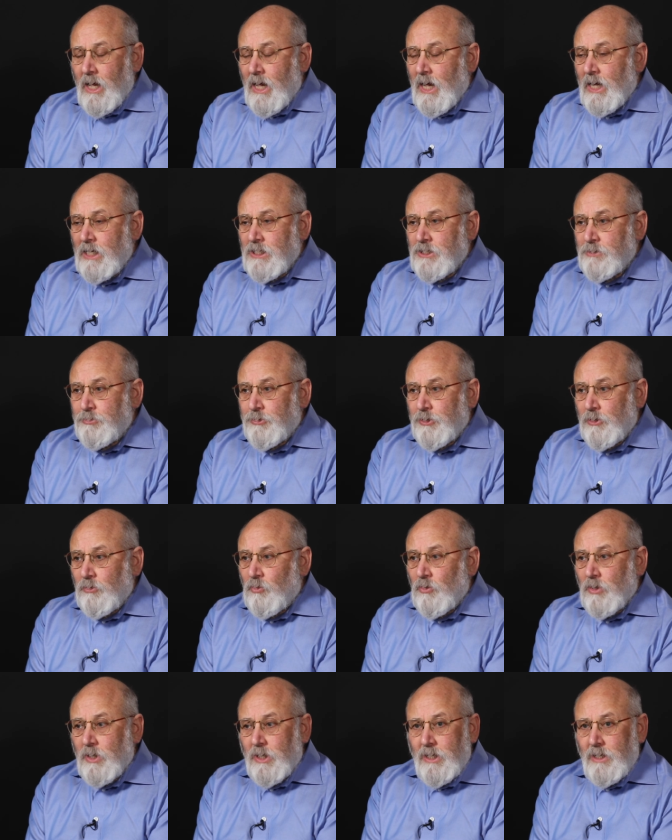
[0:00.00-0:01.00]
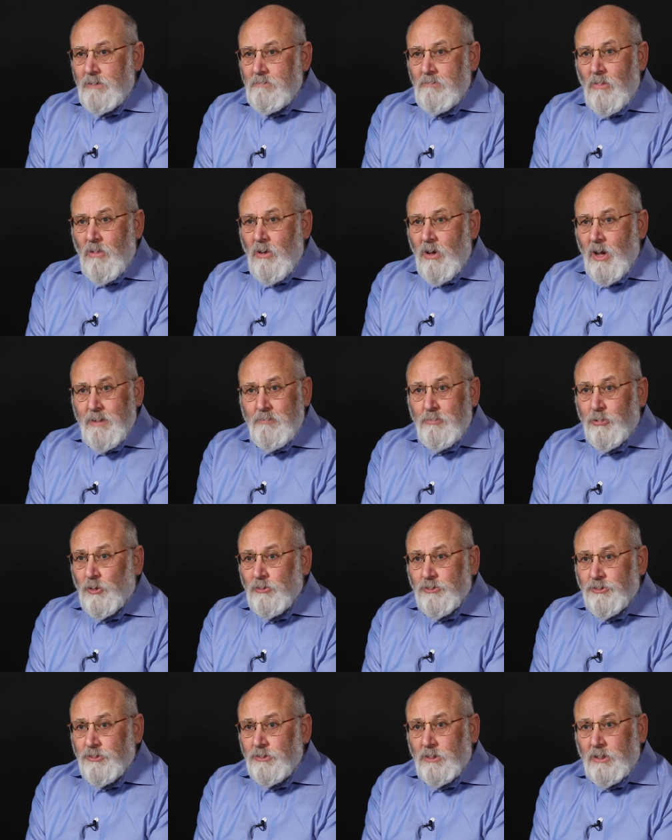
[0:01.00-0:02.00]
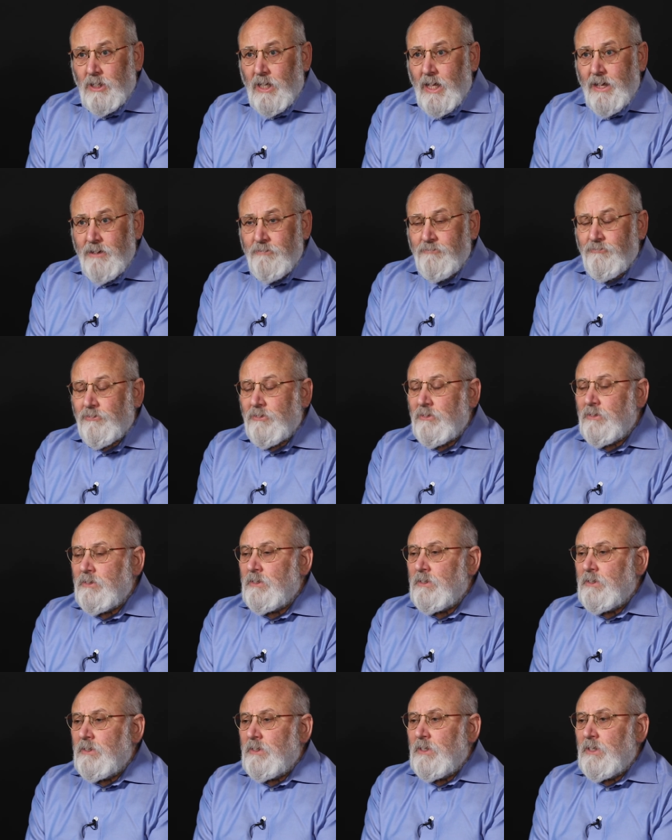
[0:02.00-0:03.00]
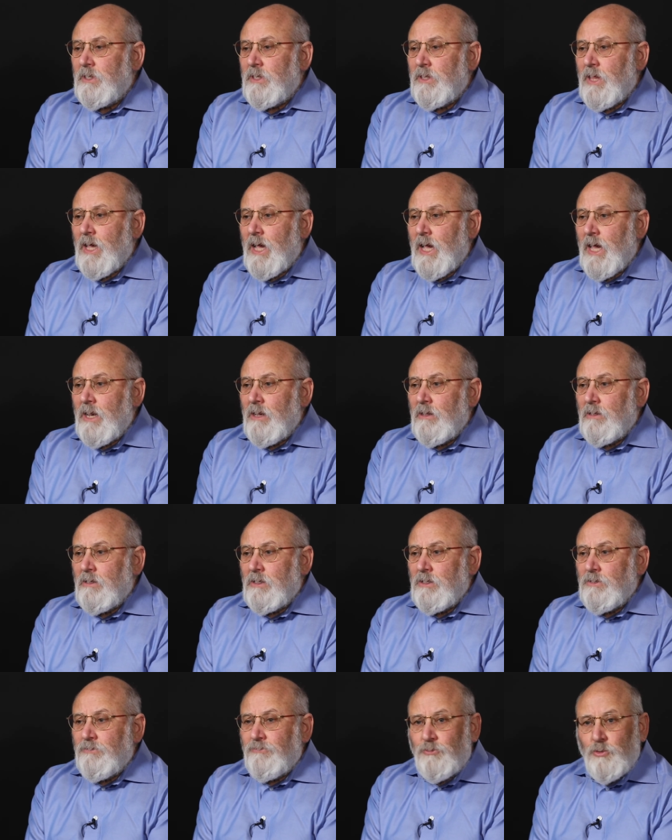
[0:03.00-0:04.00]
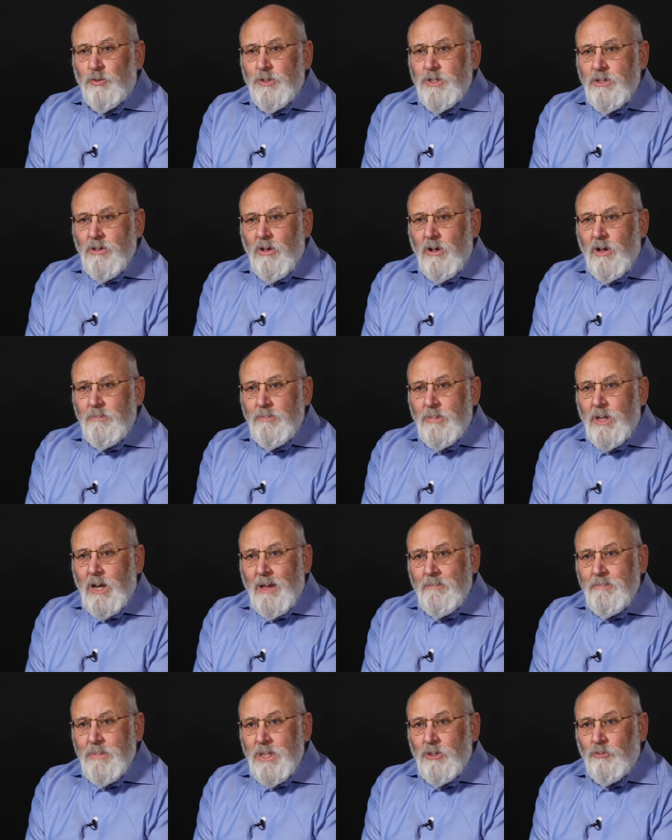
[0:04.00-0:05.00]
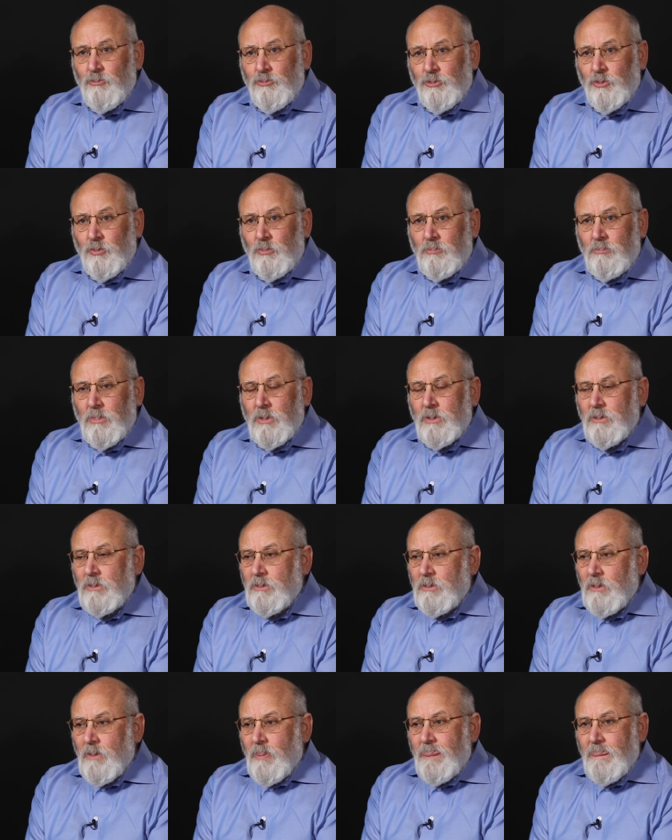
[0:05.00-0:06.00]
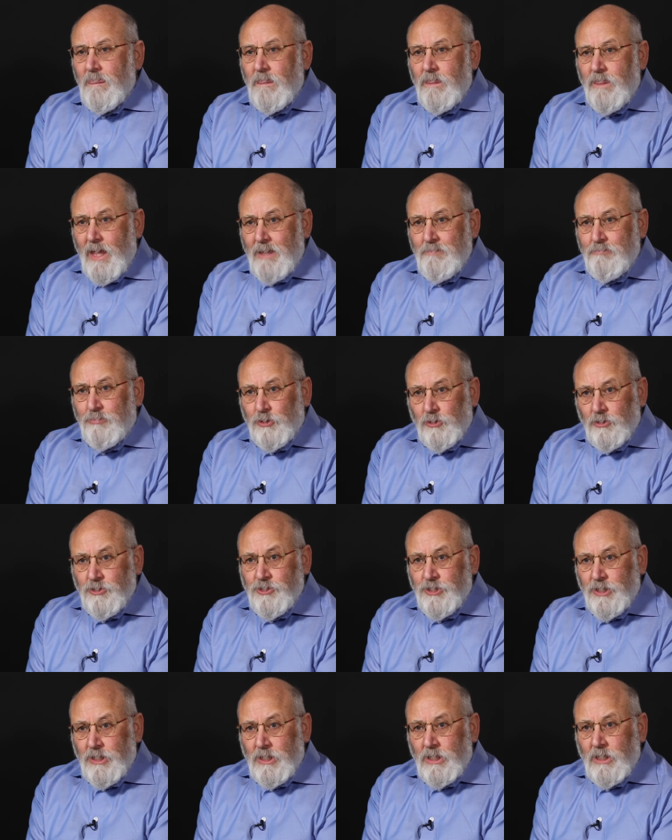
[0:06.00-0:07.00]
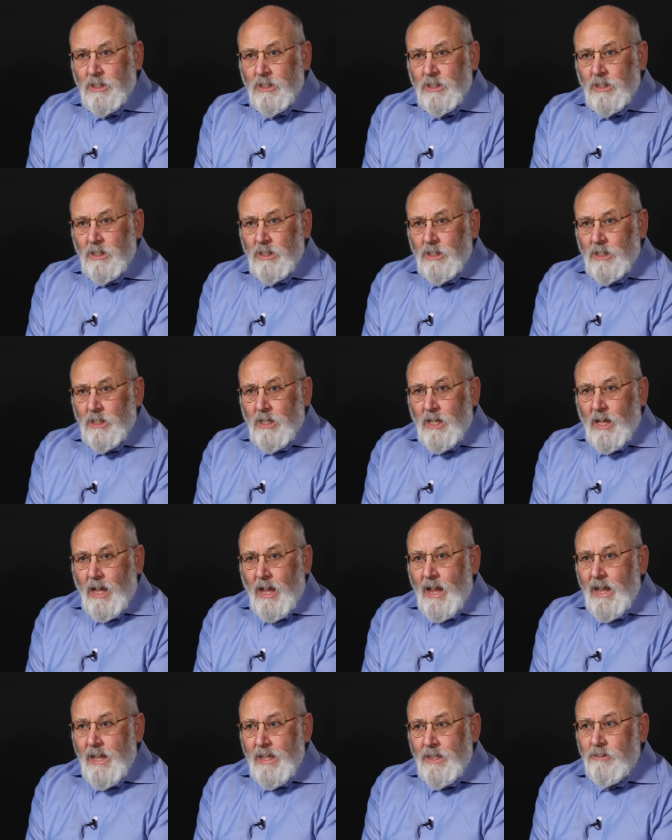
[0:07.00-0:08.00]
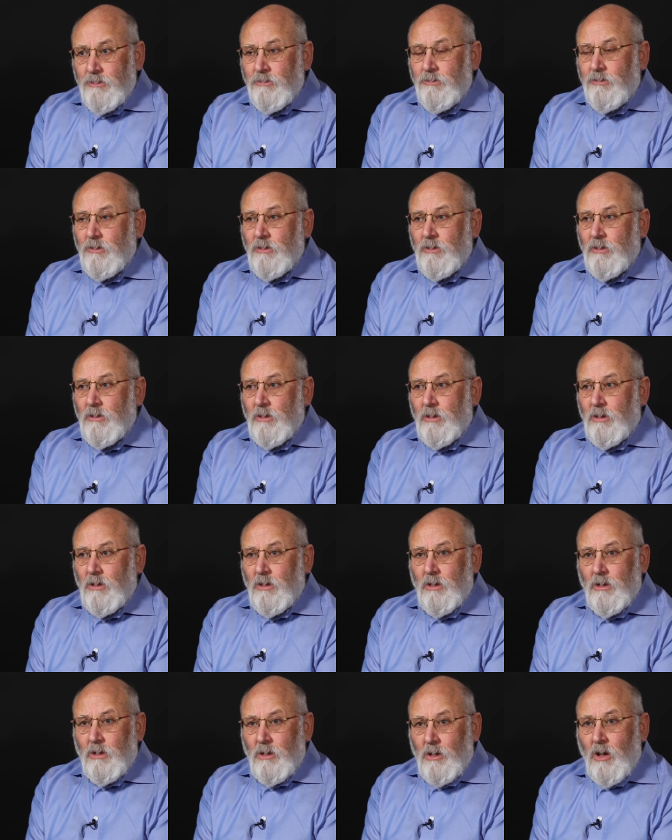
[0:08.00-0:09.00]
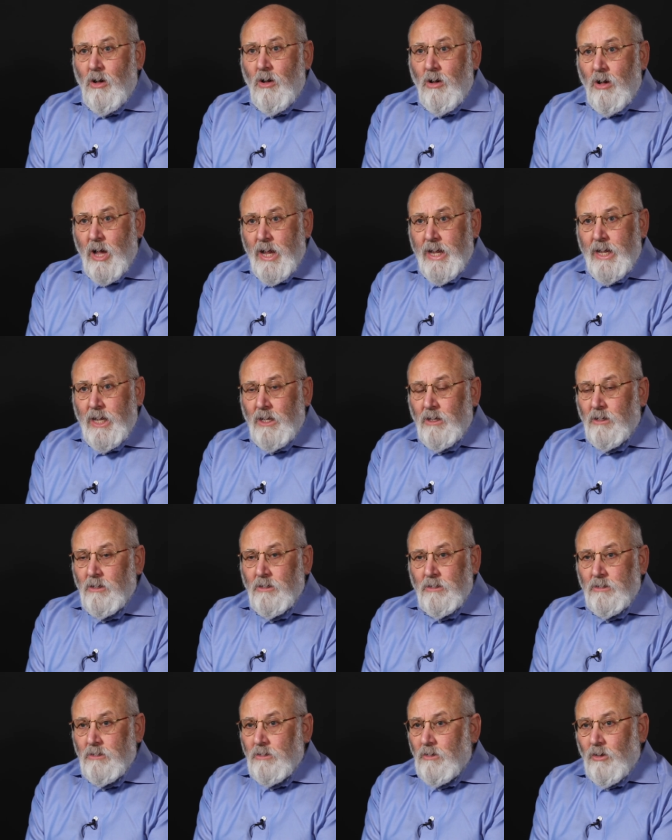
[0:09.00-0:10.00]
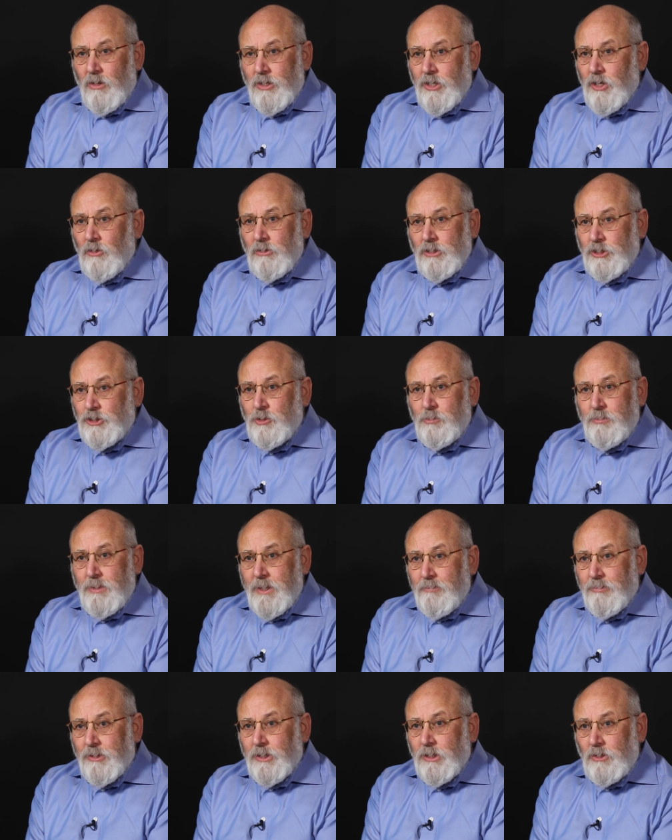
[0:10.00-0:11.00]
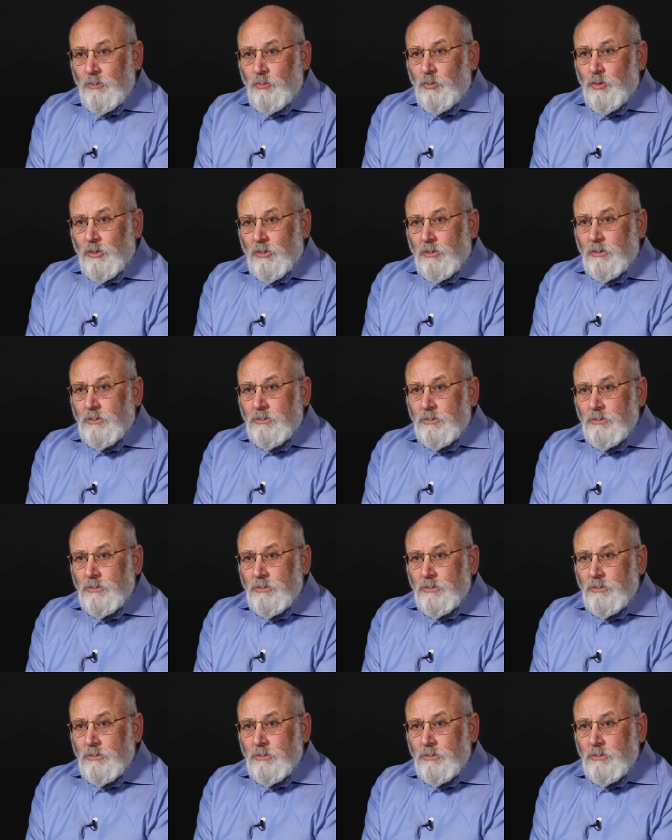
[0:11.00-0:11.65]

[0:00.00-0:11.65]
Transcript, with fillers: hospital or in my personal life, that for the time that I'm in the room, that person and I are the only two people in the world.